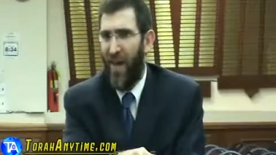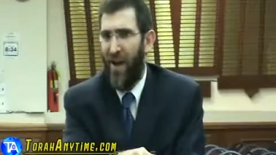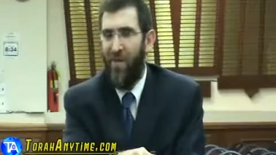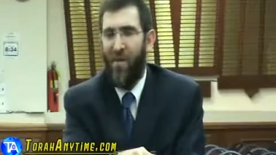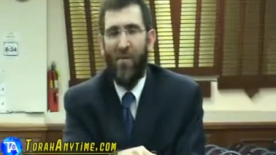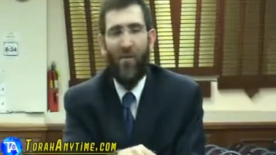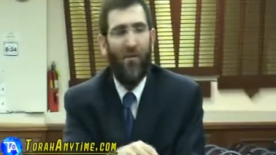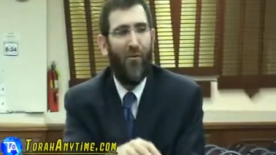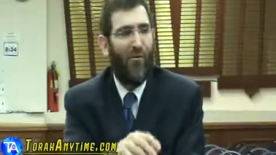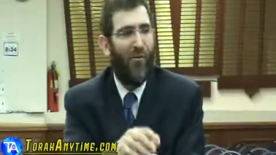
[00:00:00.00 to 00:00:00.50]
And I
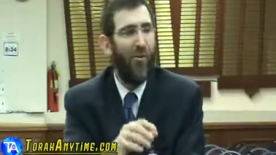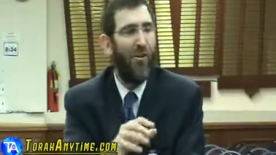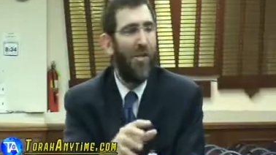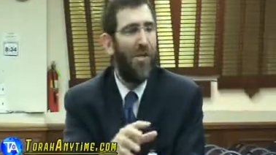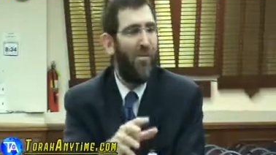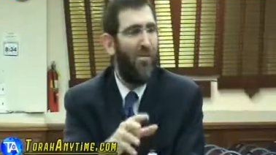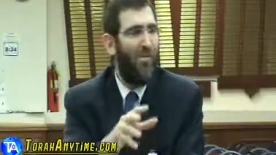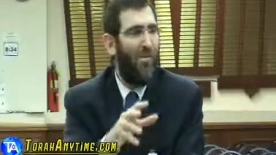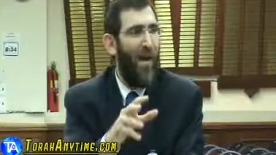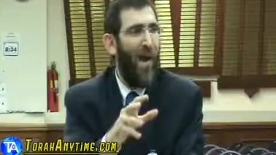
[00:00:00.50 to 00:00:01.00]
remember the
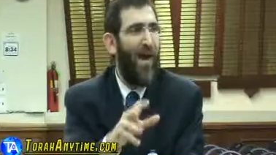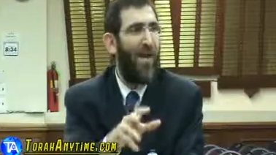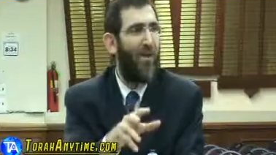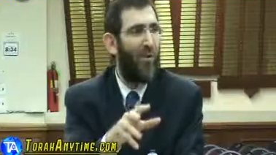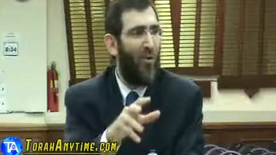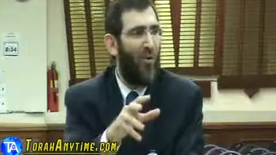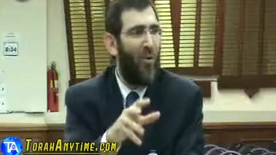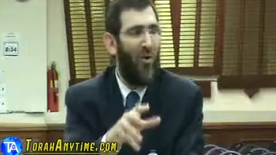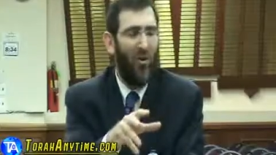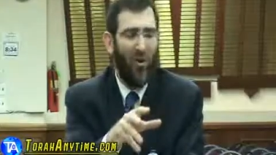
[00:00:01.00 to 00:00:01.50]
first
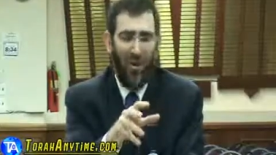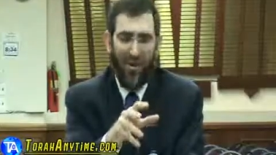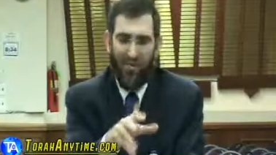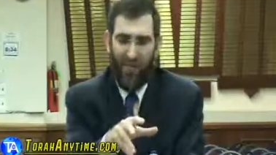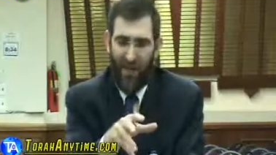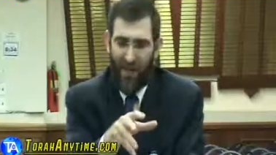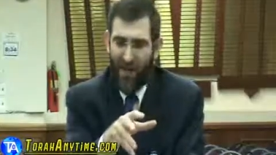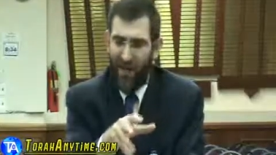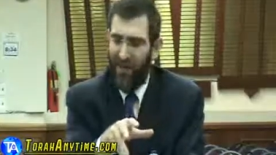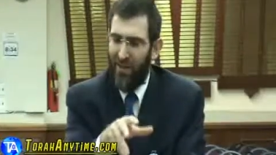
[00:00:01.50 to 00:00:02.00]
bad call
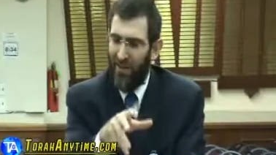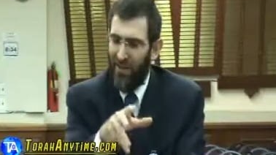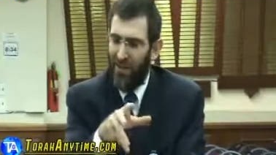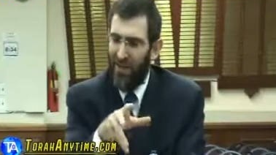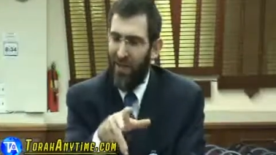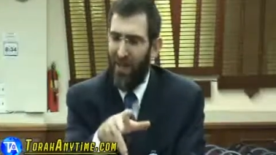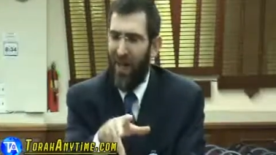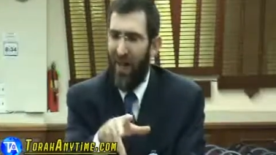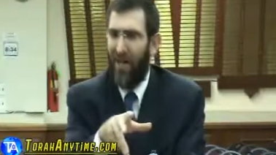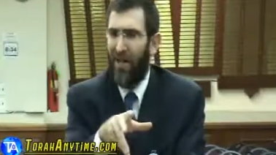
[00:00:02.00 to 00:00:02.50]
he made,
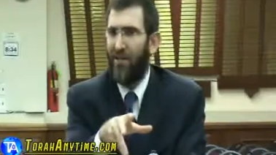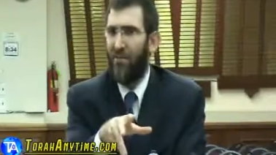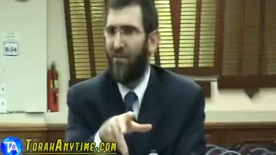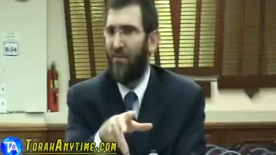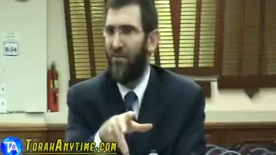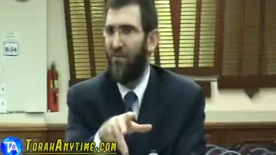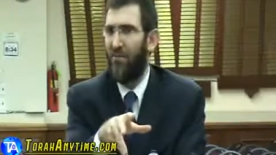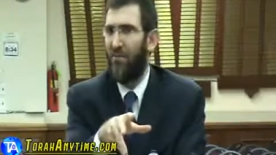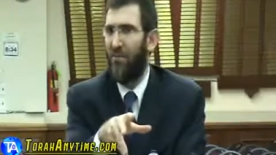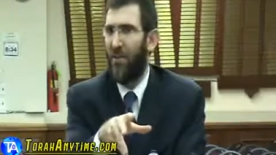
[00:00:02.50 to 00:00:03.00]
this guy
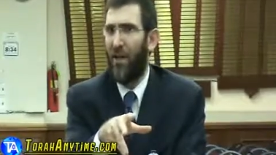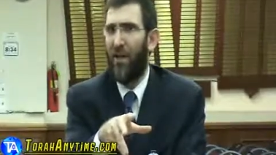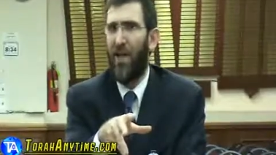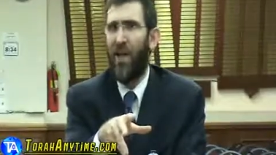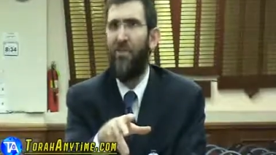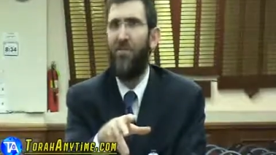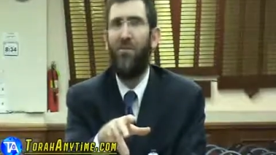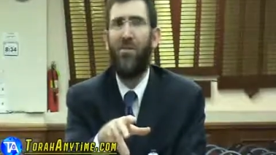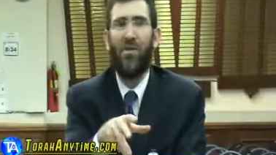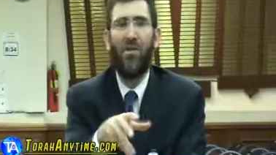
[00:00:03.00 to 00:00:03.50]

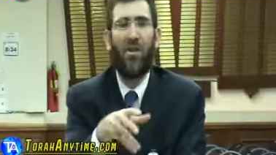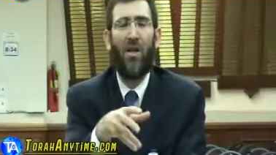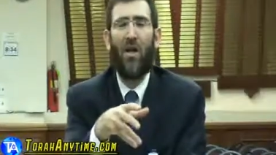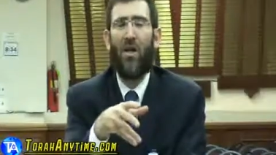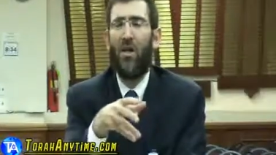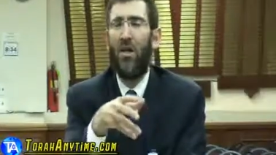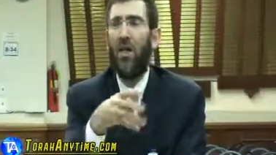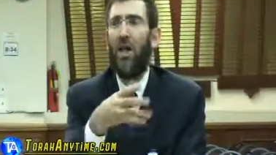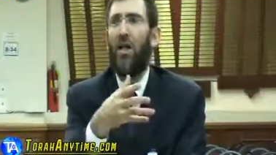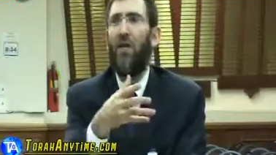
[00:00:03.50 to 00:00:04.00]
like gave him a,
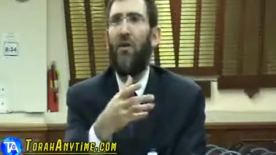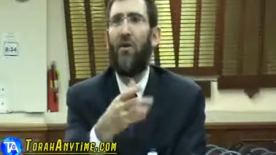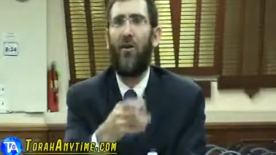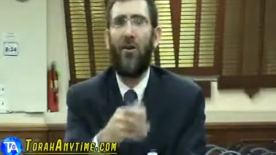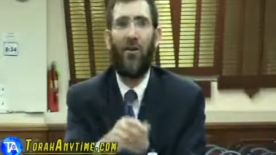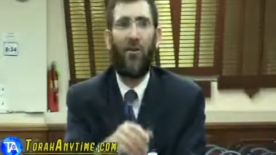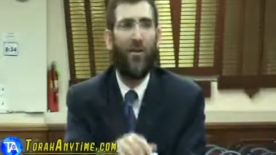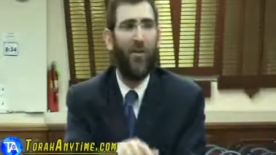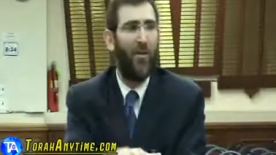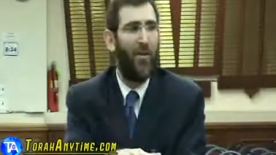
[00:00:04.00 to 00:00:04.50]
a
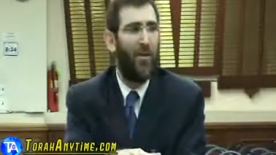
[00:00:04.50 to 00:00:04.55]
glare.